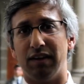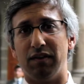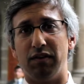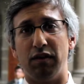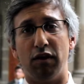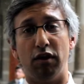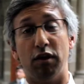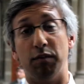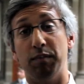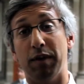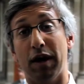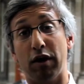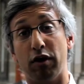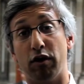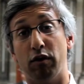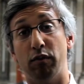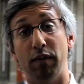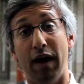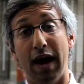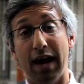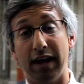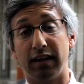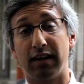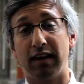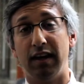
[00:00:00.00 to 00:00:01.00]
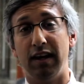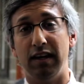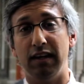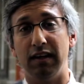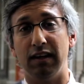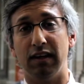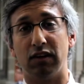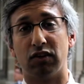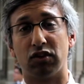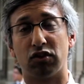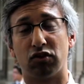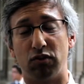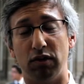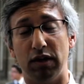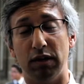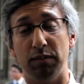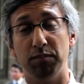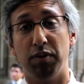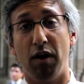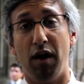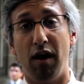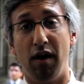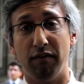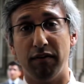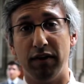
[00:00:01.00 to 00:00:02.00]
They're about eradicating extreme
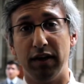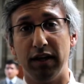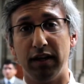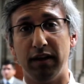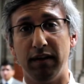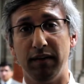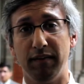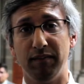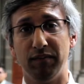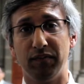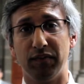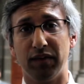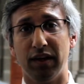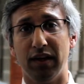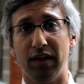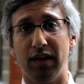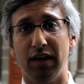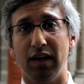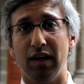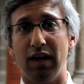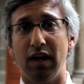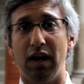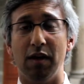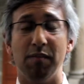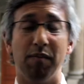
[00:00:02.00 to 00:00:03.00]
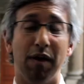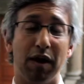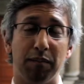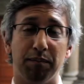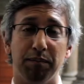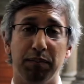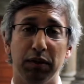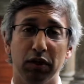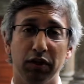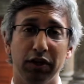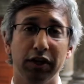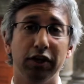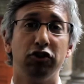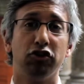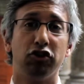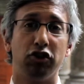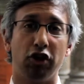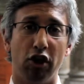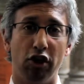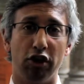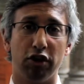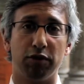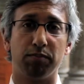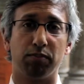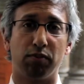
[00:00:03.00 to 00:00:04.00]
poverty, about building
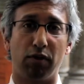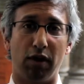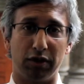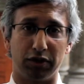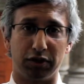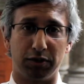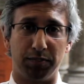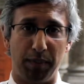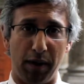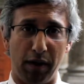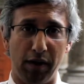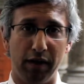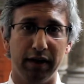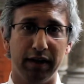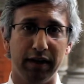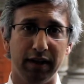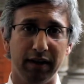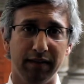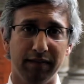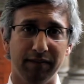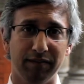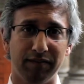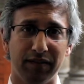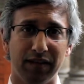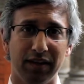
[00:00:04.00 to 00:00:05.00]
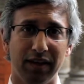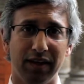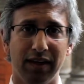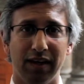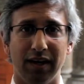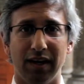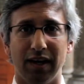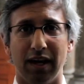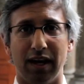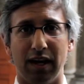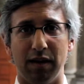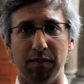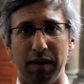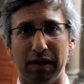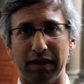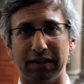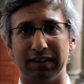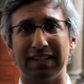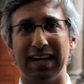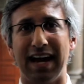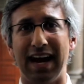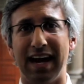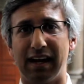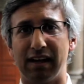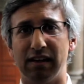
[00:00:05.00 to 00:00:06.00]
shared prosperity, and about
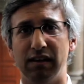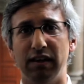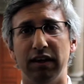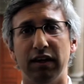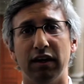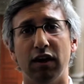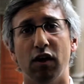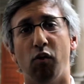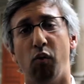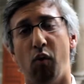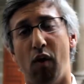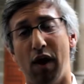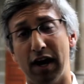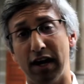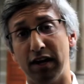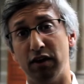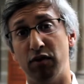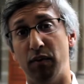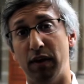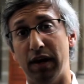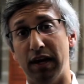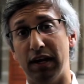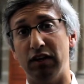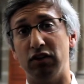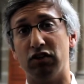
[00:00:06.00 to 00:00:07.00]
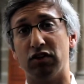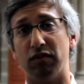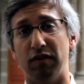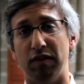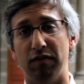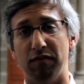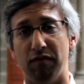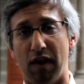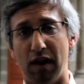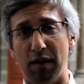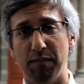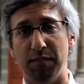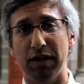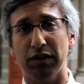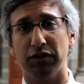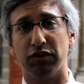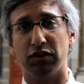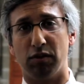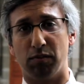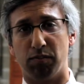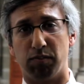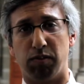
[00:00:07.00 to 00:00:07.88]
tackling a wide range of environmental